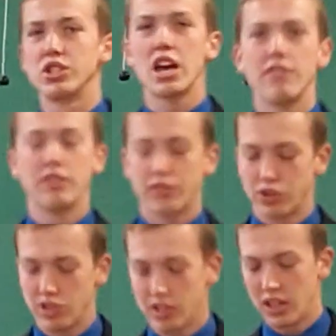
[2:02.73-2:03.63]
7
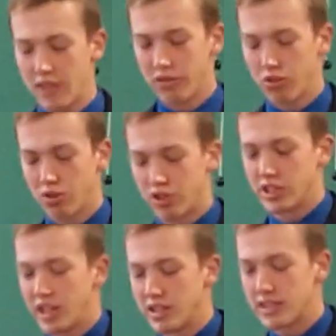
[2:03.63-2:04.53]
verses 11 through
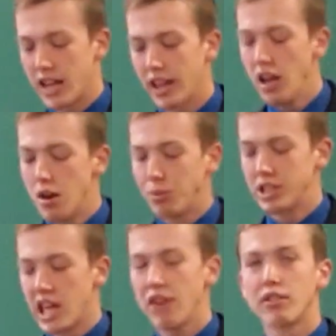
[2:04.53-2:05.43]
13 say, "But
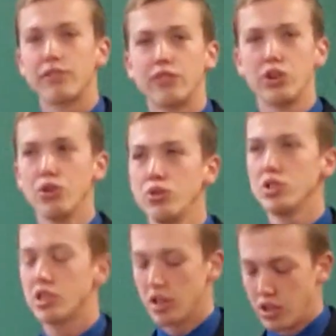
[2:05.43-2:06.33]
they
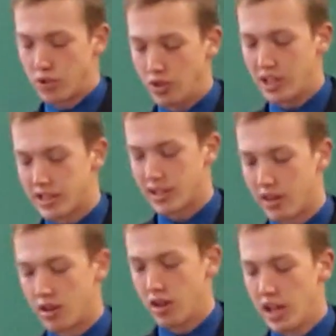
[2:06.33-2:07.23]
refused to listen
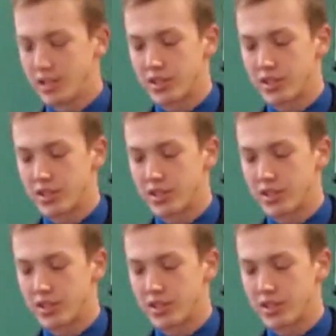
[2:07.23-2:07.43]
and